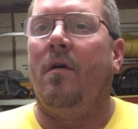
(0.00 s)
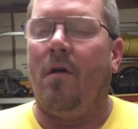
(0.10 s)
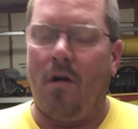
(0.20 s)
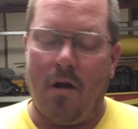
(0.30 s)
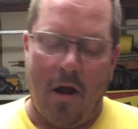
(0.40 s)

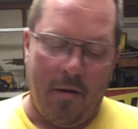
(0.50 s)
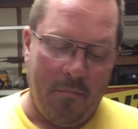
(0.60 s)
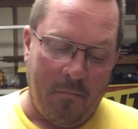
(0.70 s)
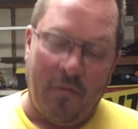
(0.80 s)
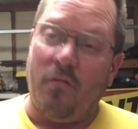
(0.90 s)
All right,
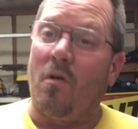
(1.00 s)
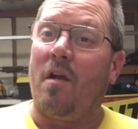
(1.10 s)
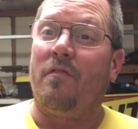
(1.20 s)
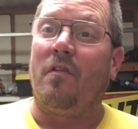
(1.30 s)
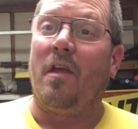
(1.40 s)
before
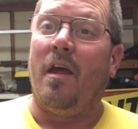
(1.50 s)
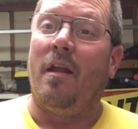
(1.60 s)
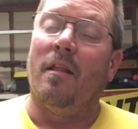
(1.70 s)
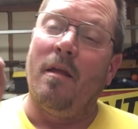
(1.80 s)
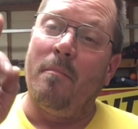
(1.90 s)
I
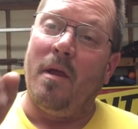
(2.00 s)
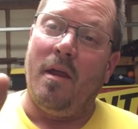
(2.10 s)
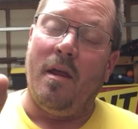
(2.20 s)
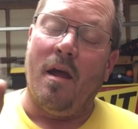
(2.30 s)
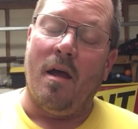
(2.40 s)
forget, let
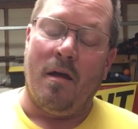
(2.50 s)
me